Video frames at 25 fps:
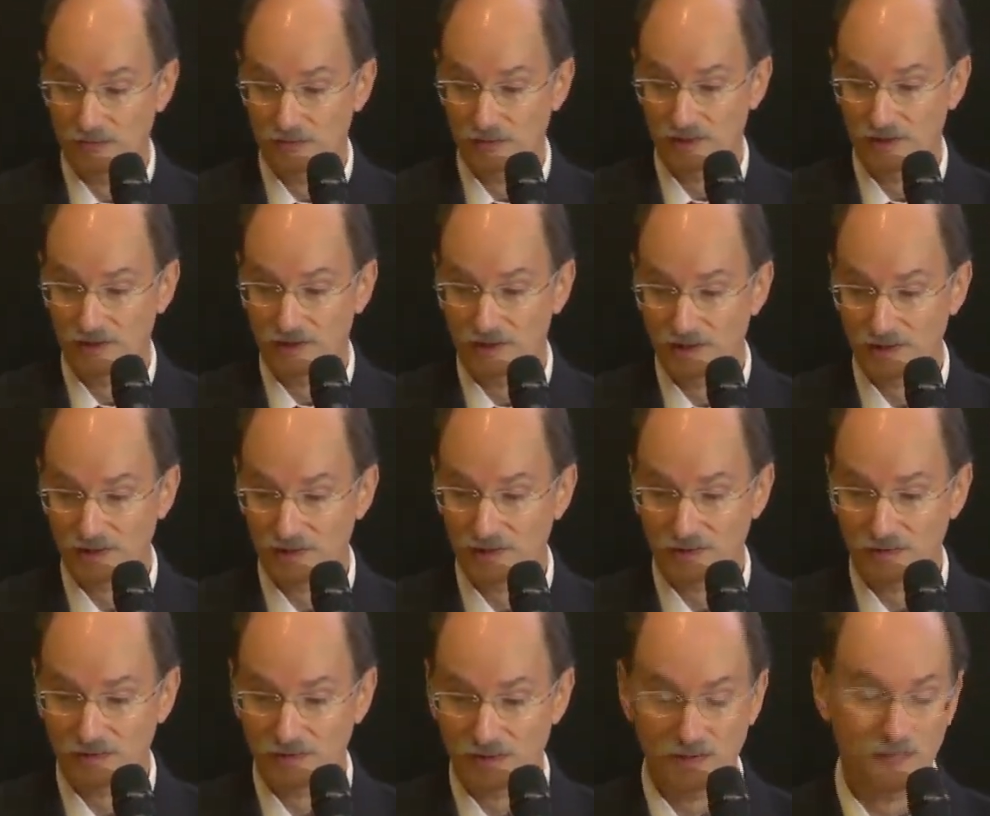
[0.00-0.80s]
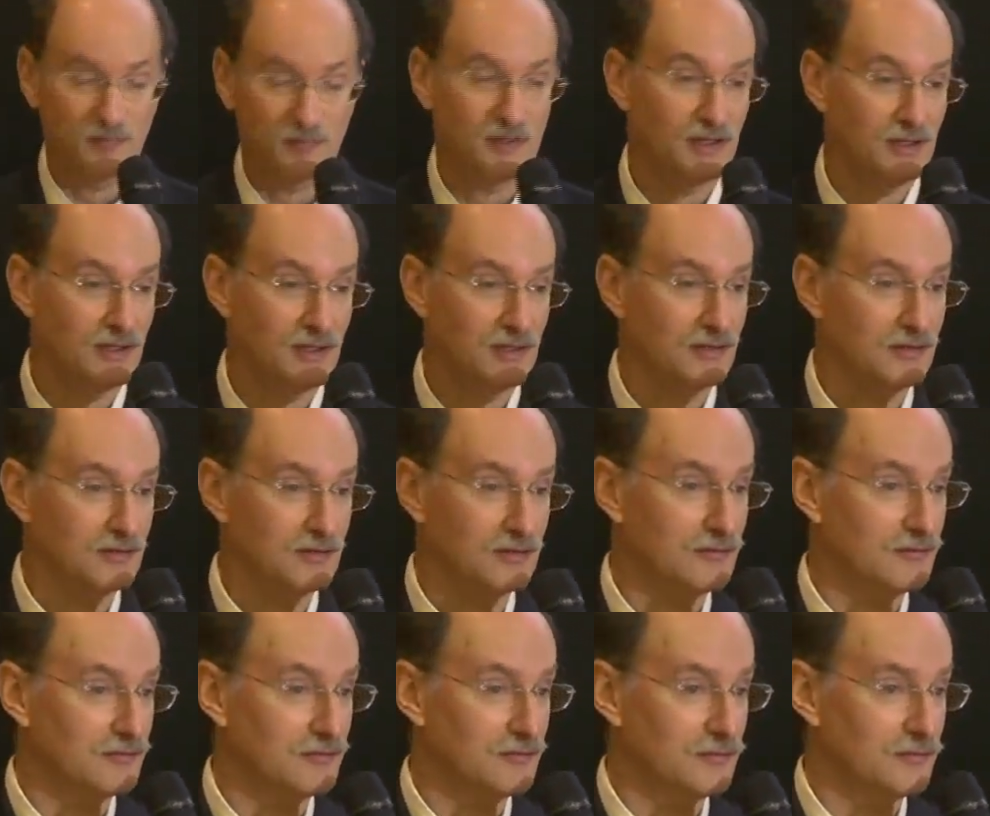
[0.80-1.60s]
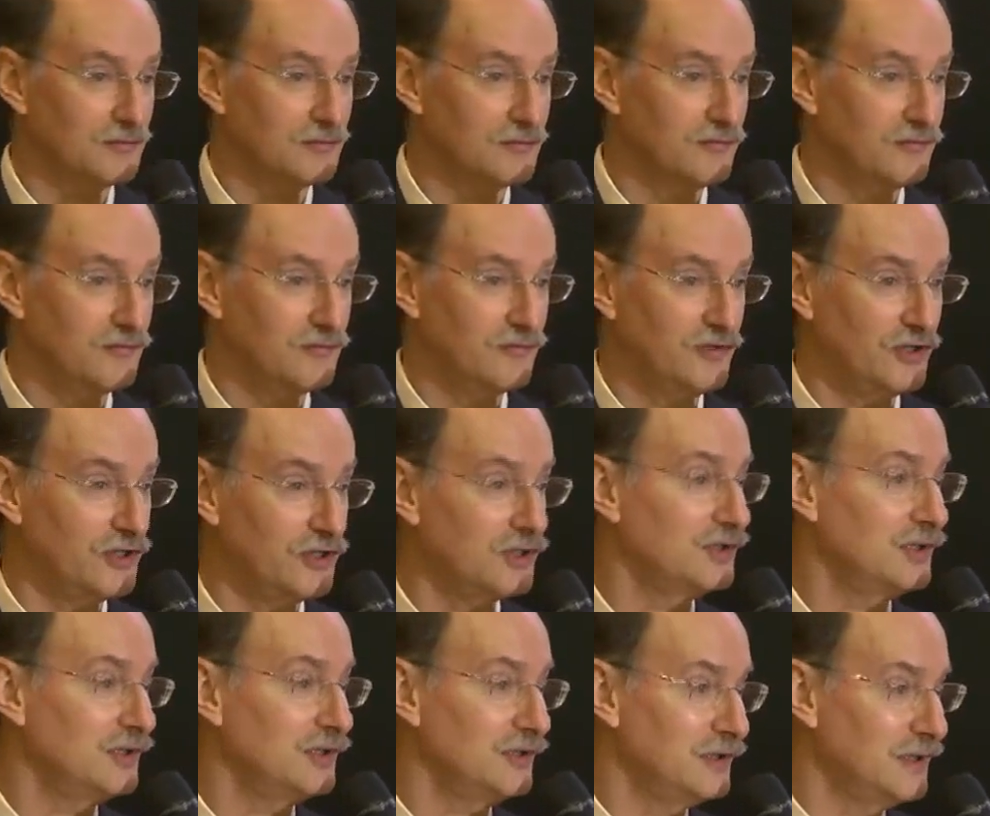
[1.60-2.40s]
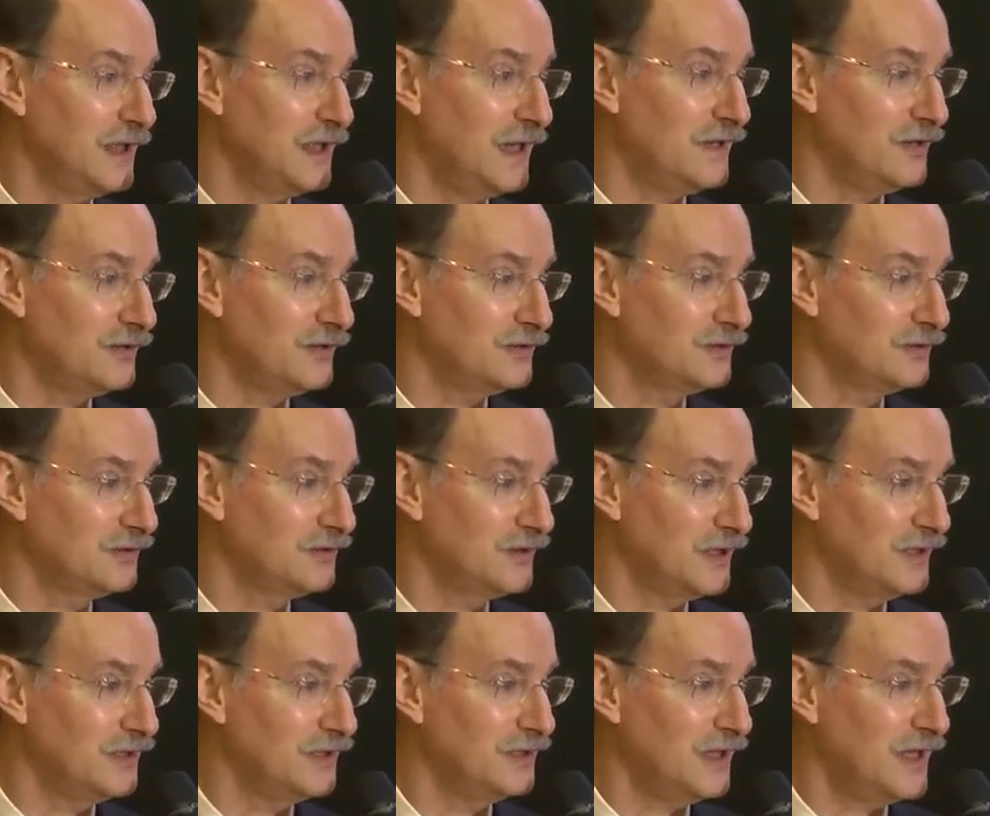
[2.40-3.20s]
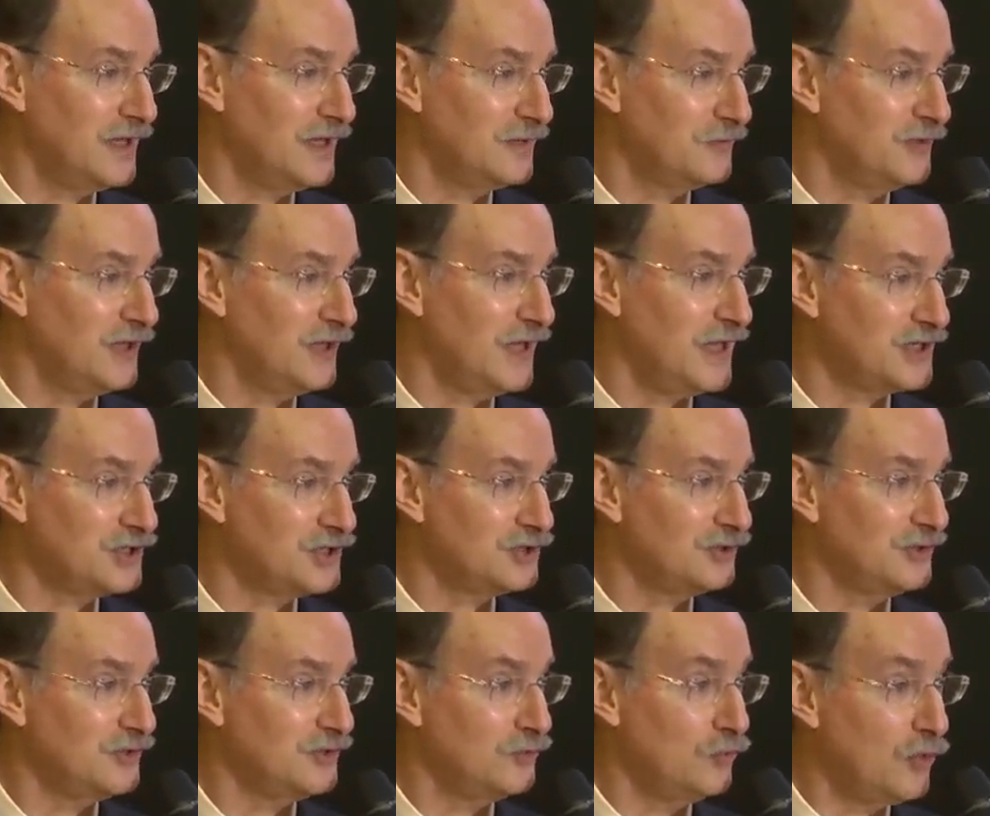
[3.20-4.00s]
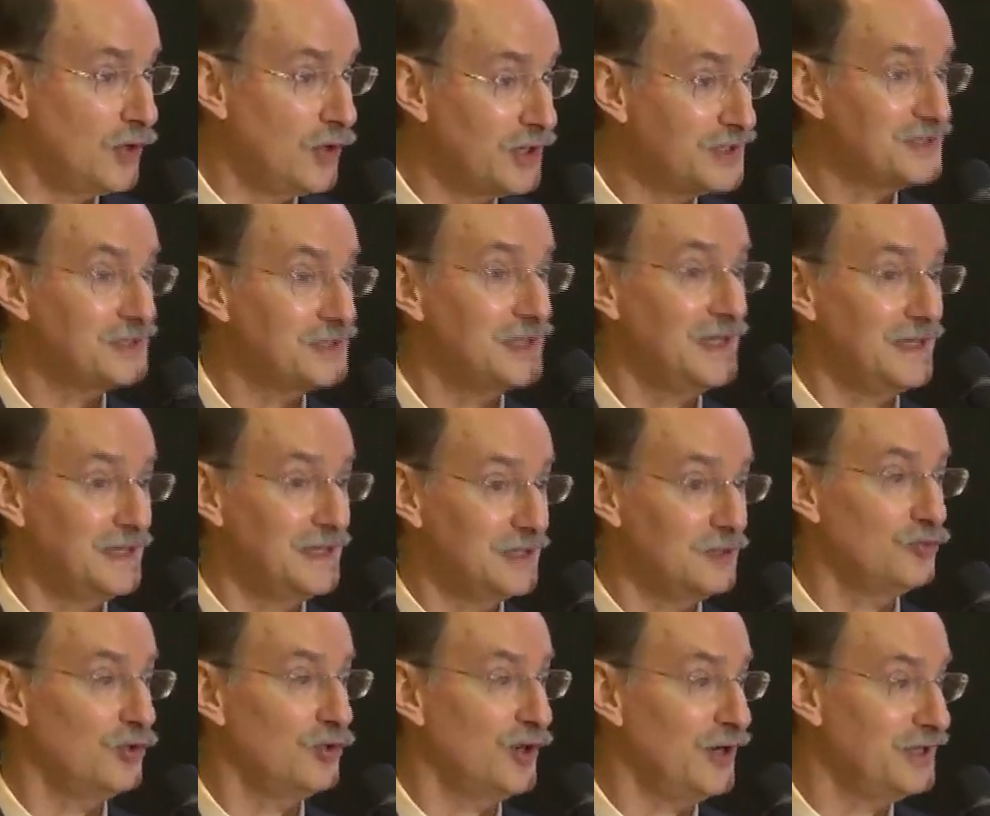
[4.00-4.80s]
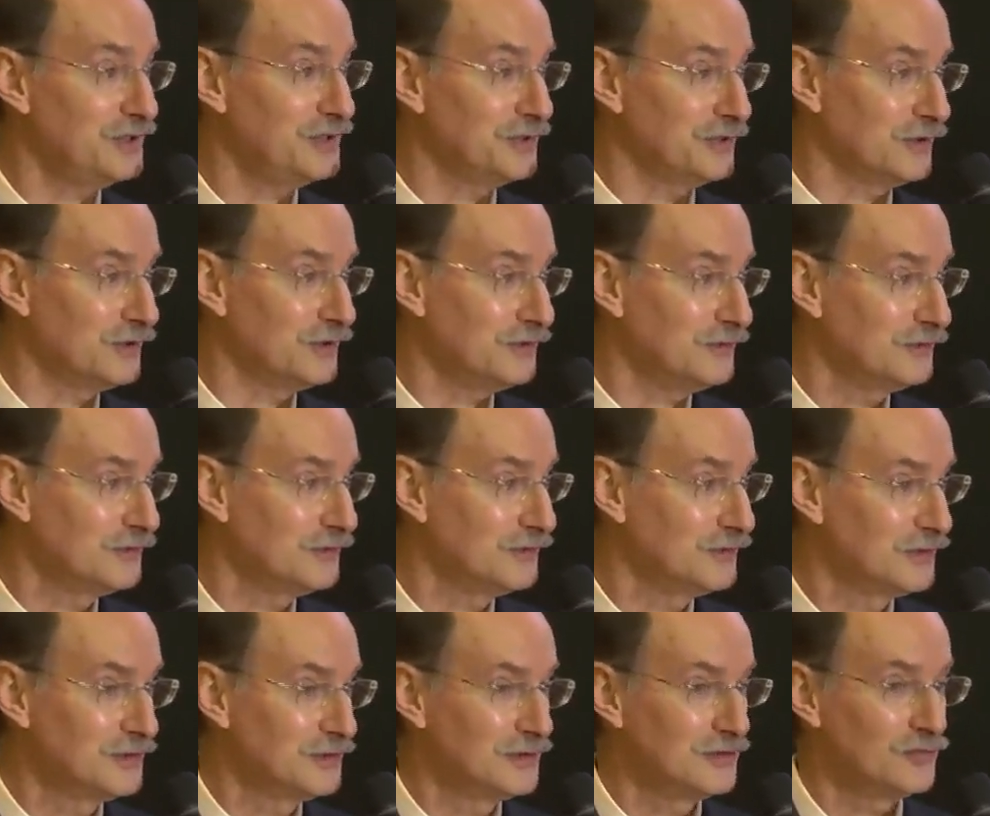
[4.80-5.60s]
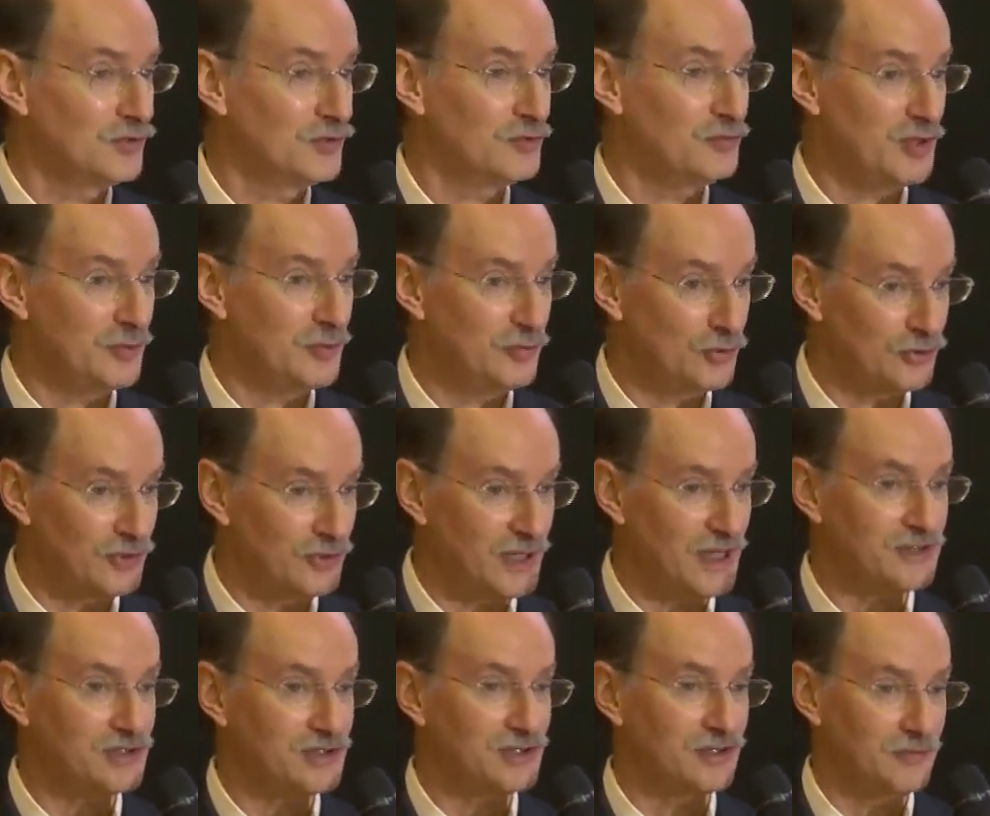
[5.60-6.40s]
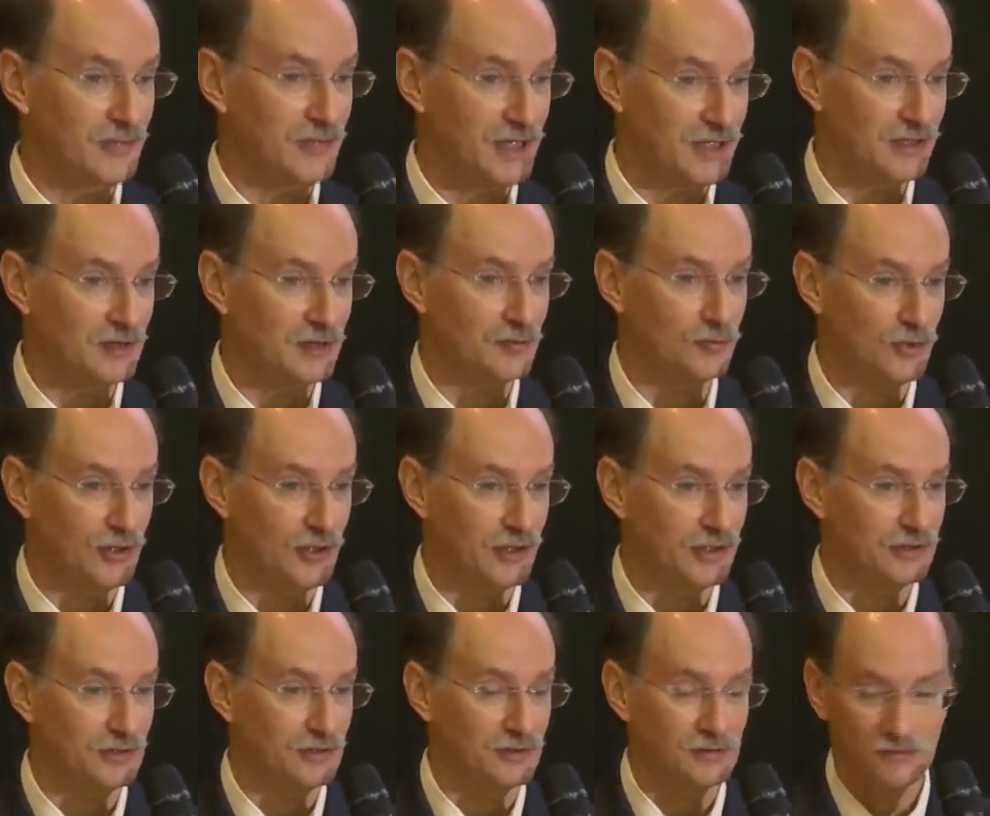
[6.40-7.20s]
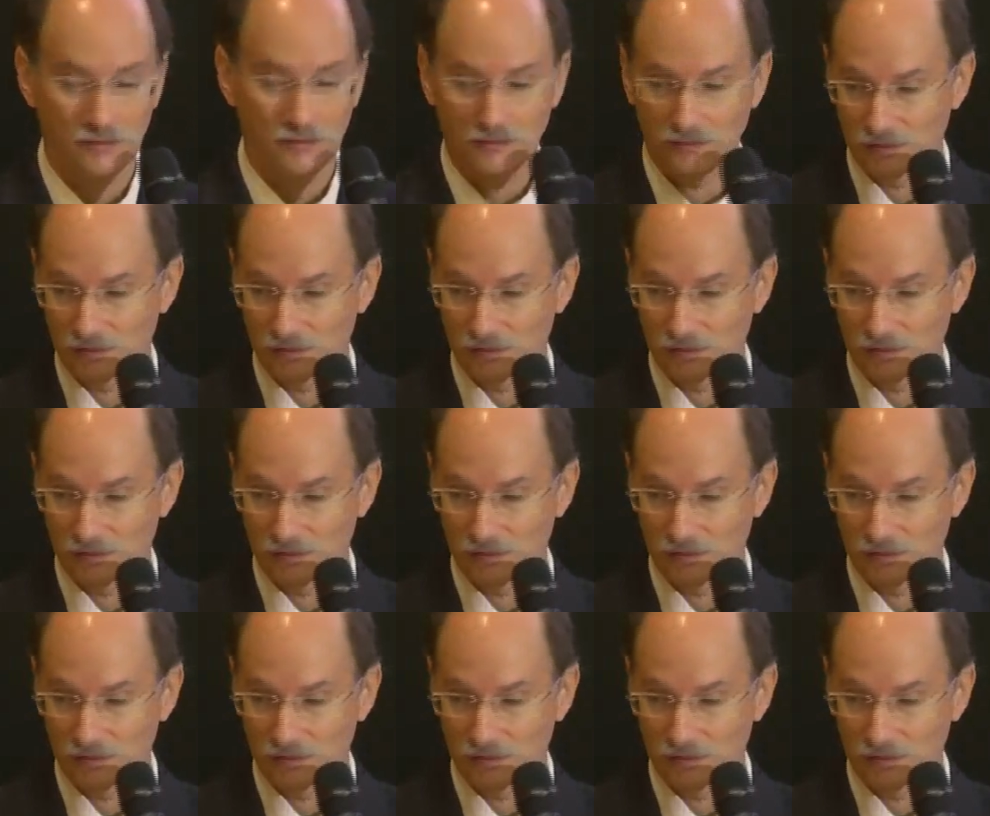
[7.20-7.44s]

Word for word: Statistically speaking, very little doubt that it actually was getting brighter when people are asked to make it brighter.